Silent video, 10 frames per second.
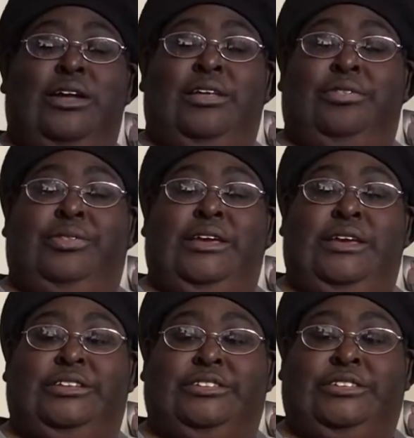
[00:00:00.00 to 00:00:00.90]
the
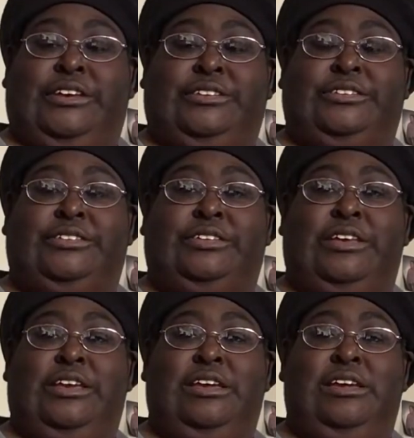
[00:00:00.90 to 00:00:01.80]

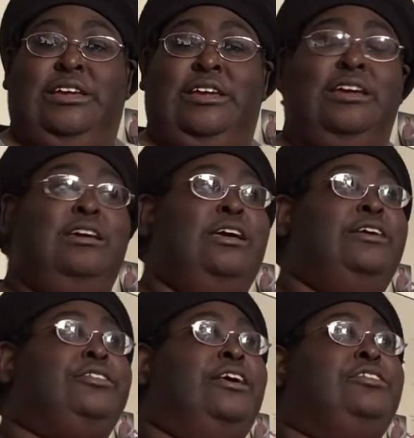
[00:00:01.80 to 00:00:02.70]
60,
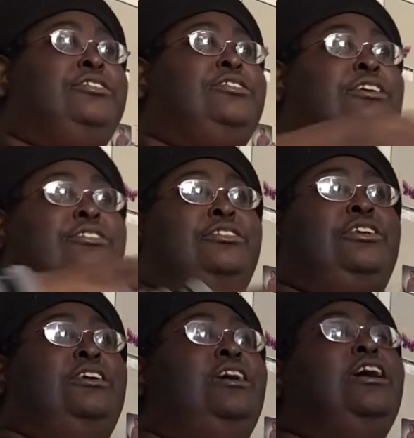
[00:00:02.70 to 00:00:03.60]
it's at
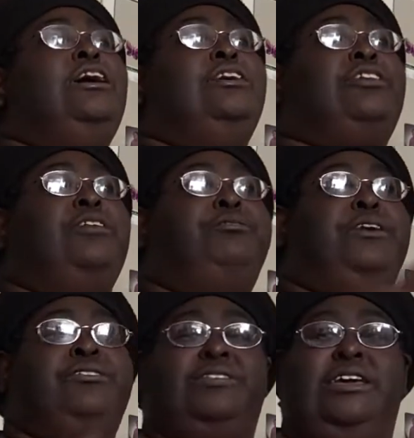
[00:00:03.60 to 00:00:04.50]
60, it's at
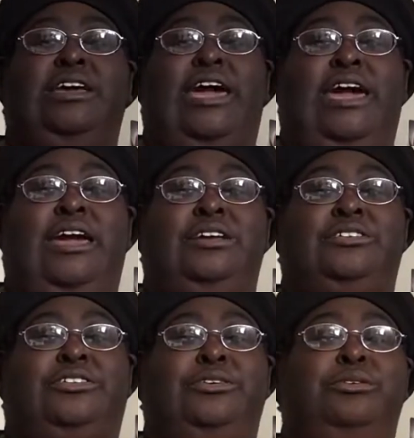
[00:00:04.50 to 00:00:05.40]
58
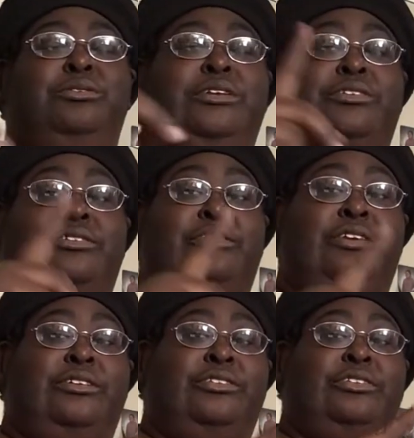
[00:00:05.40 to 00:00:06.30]
to the
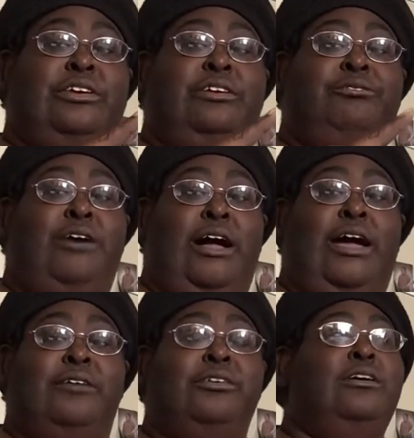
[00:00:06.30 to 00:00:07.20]
65,
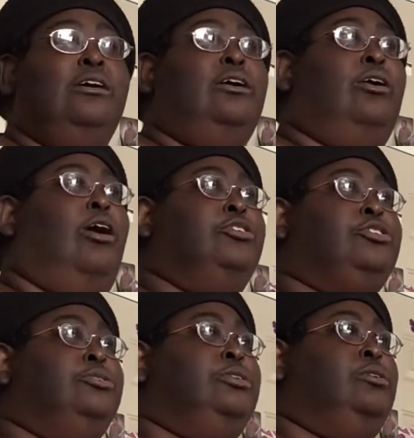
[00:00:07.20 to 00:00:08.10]
also
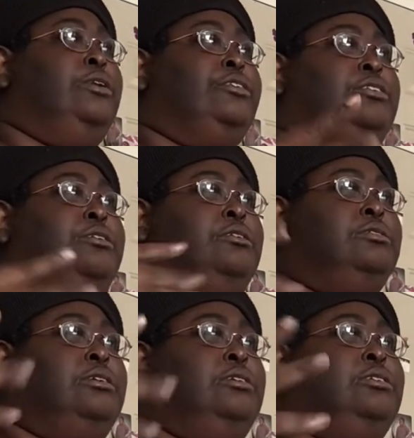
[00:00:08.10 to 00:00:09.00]
known as the,
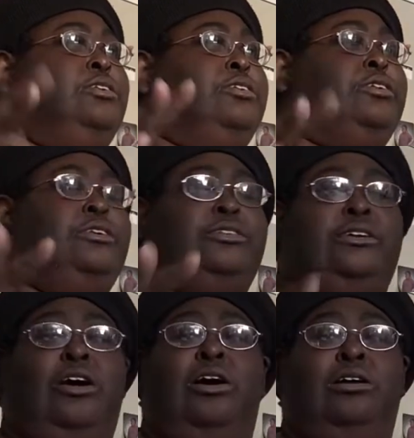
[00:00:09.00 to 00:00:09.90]
the, the, the, the
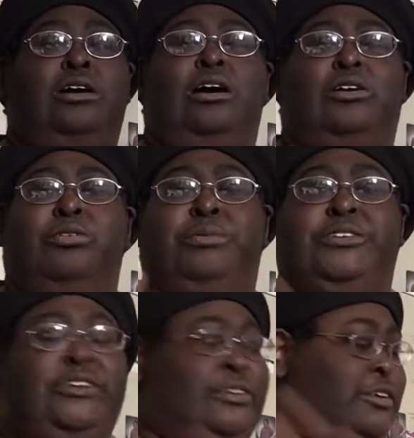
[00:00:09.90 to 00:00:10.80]
Uncle
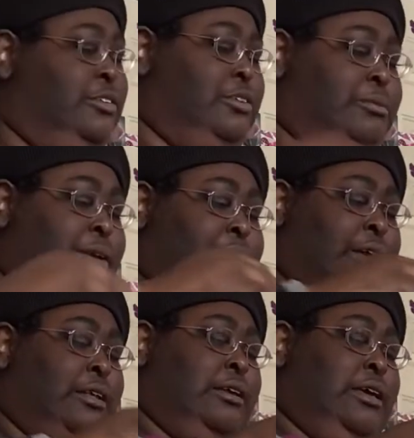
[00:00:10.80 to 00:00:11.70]
BJD or something like that.
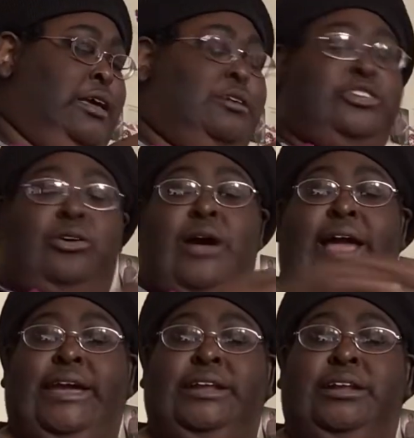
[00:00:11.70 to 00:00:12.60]
So I
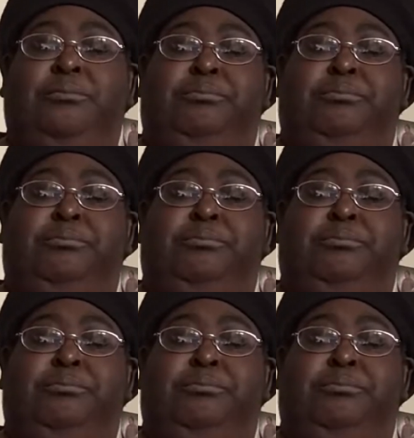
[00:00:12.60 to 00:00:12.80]
ended up